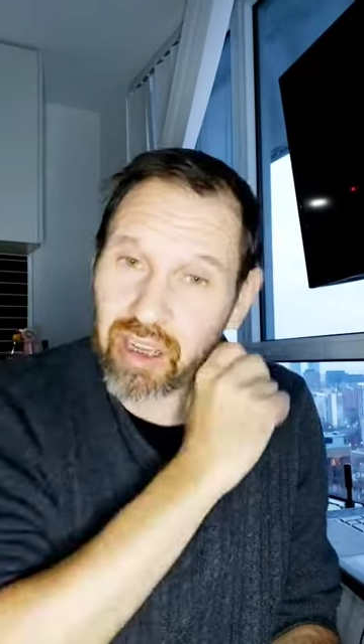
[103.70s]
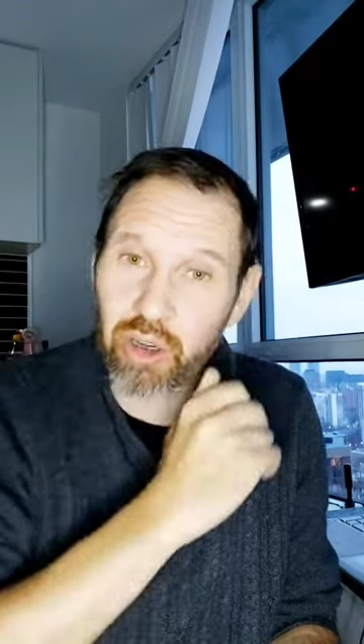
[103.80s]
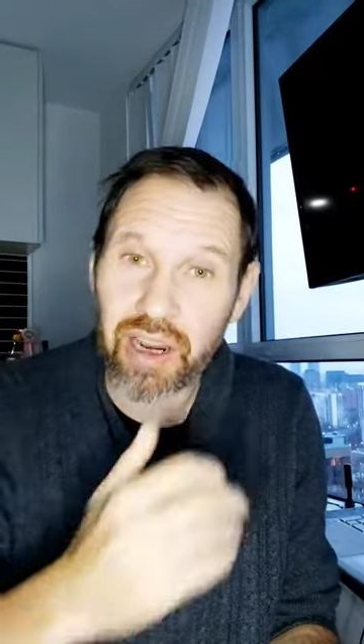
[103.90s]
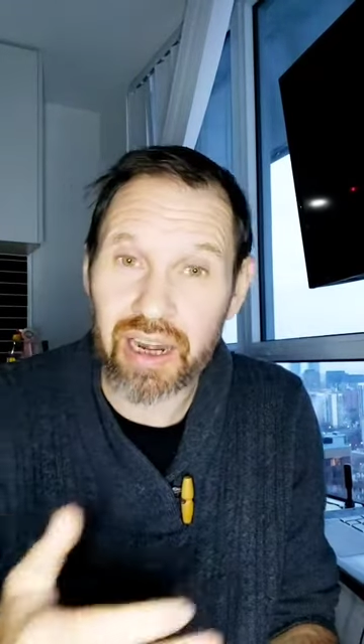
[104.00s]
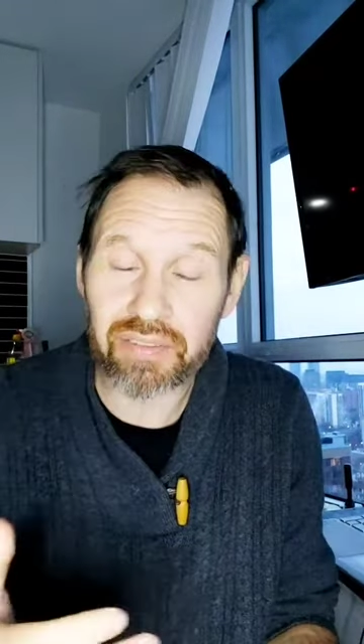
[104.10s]
A
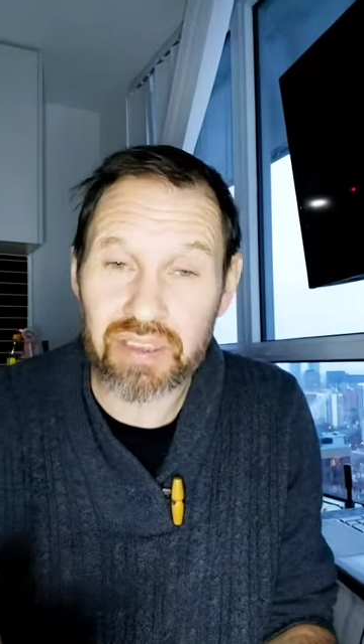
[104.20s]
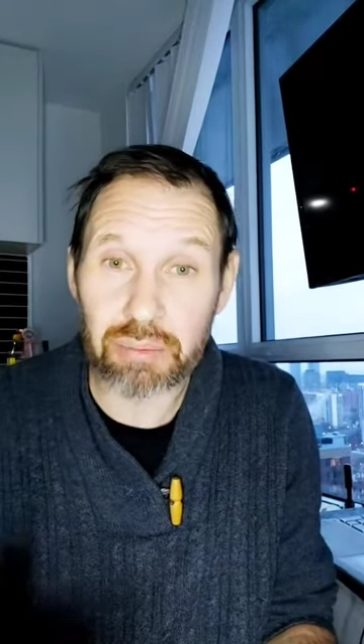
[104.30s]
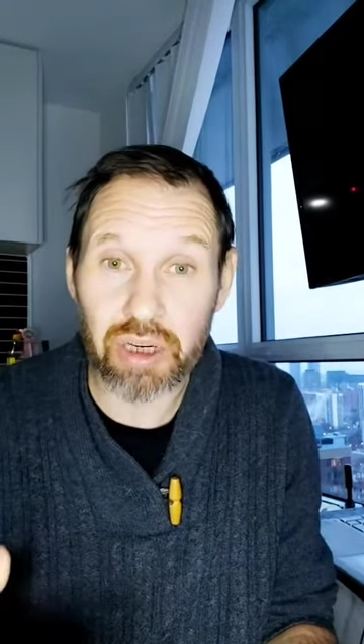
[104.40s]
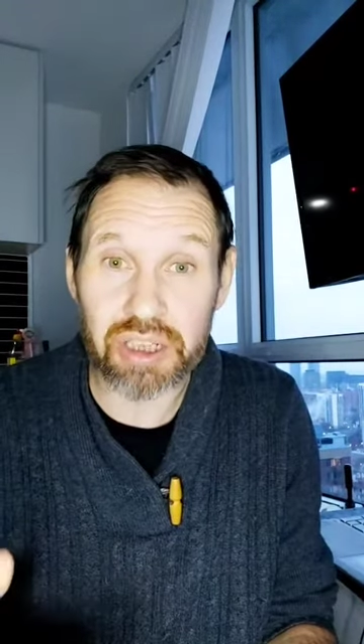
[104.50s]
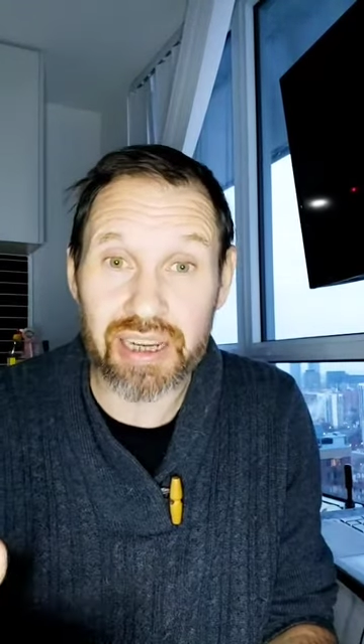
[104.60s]
good NFT
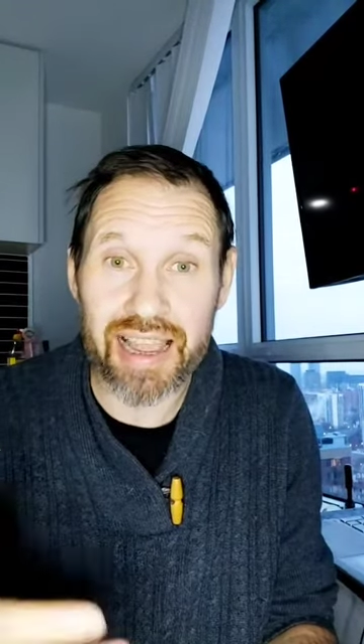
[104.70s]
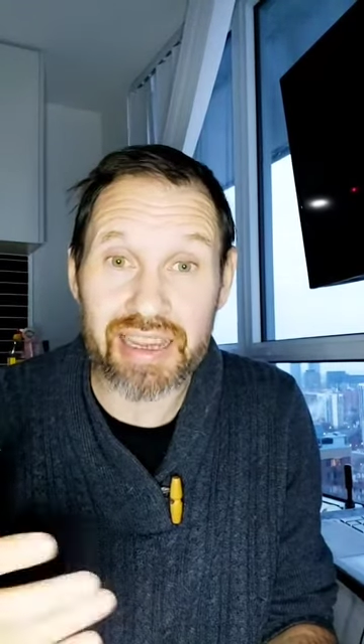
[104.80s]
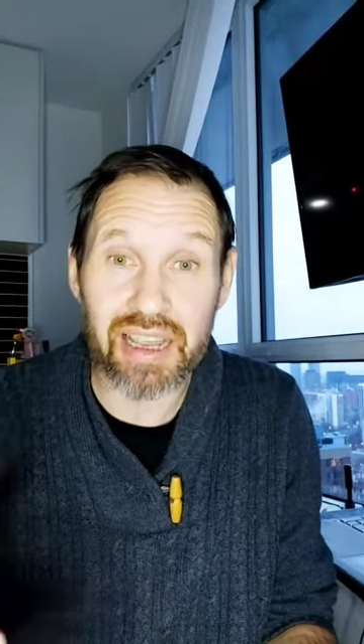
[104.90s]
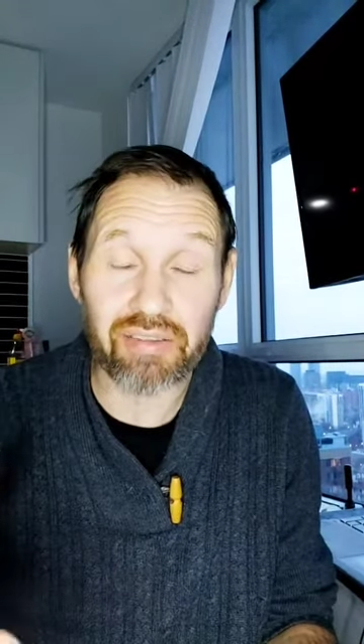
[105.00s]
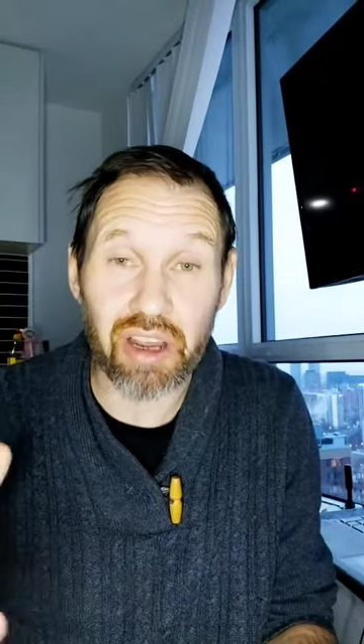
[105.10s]
project
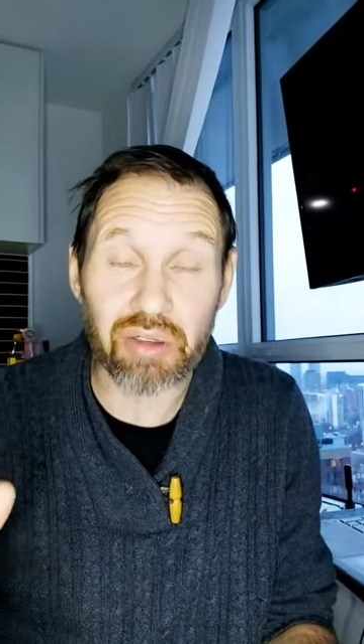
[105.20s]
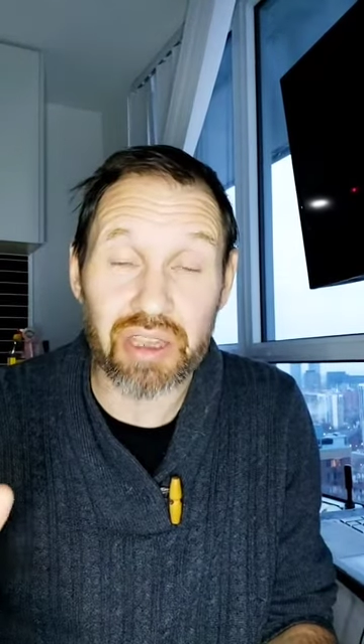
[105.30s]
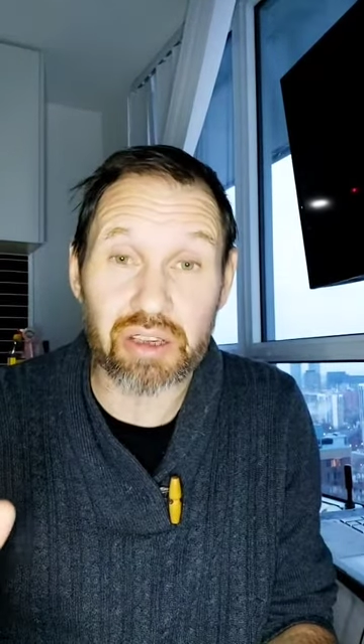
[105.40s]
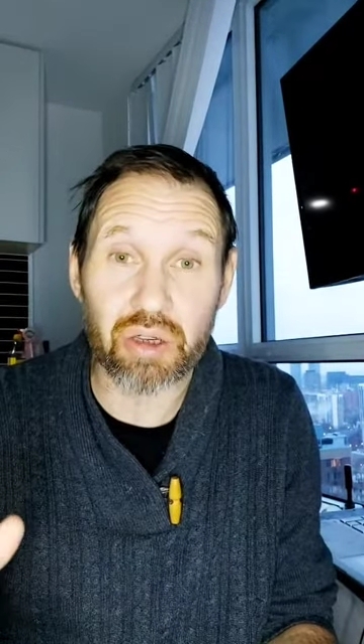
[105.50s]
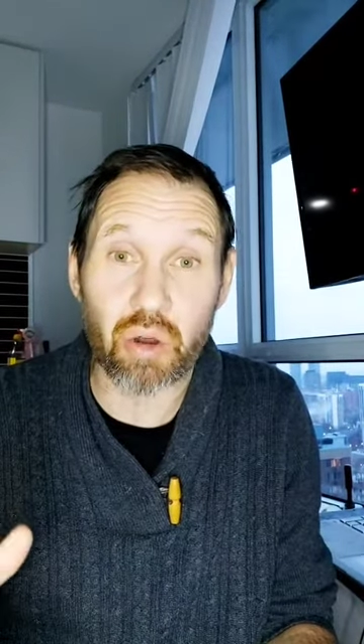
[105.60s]
has to have other
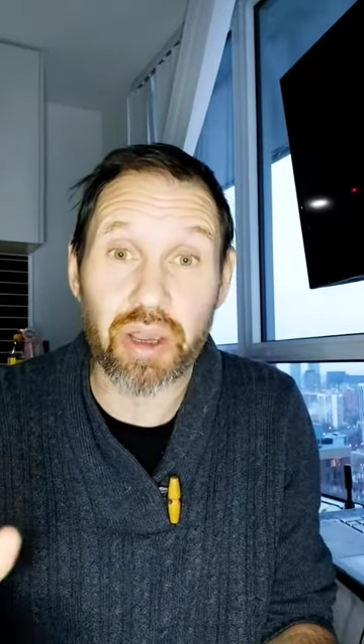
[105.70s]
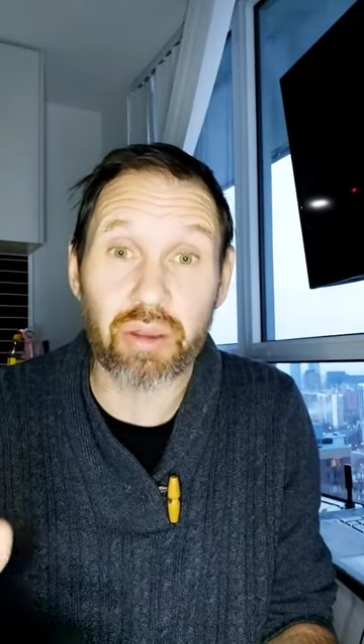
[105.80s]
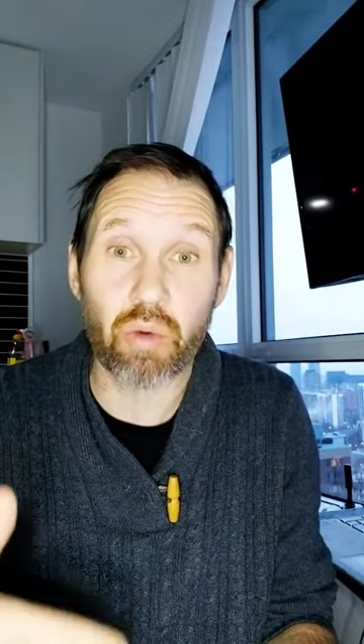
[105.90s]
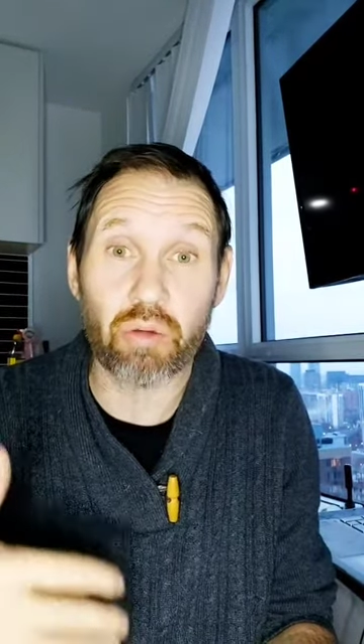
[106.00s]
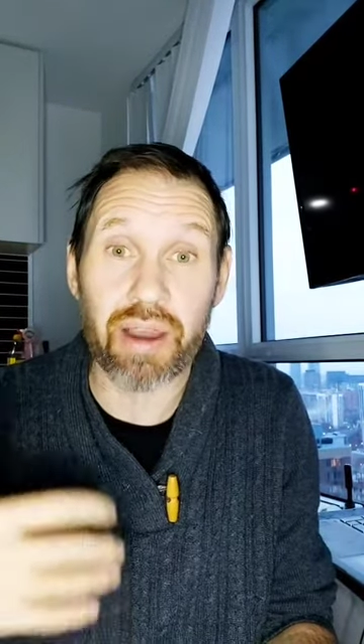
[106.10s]
things
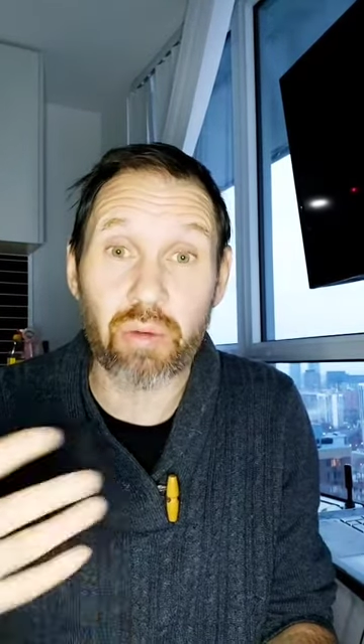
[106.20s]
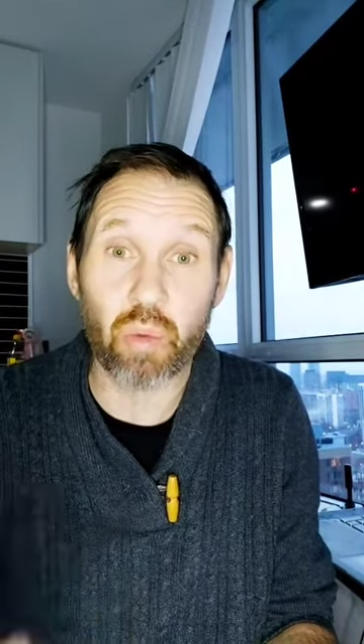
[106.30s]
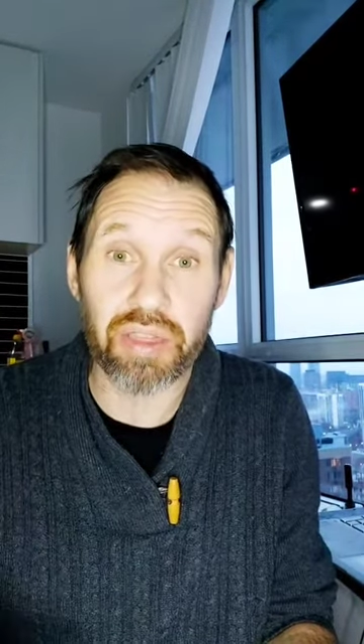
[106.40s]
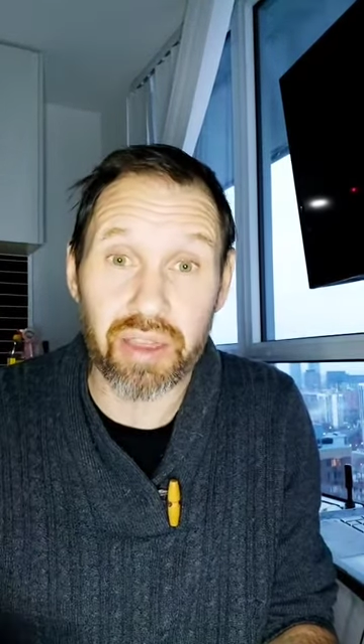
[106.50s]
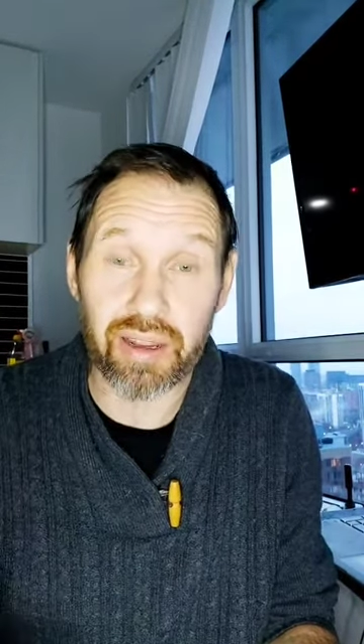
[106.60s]
going around
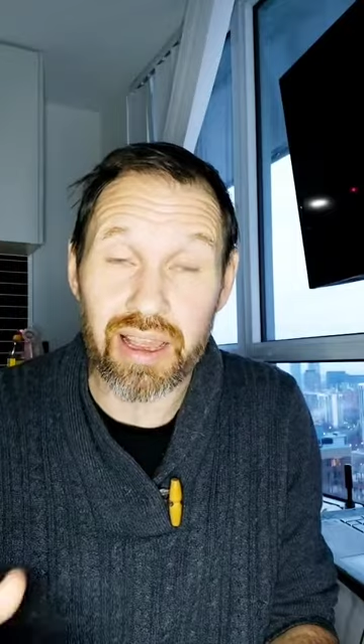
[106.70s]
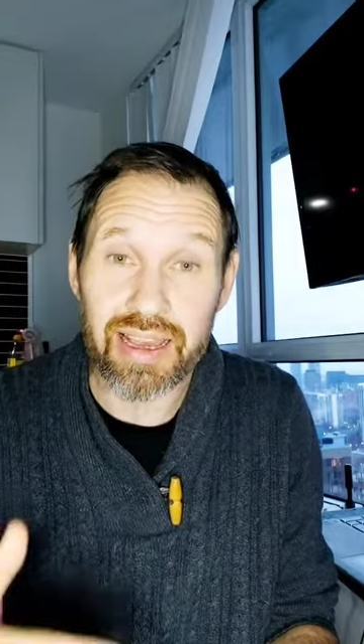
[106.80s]
with it,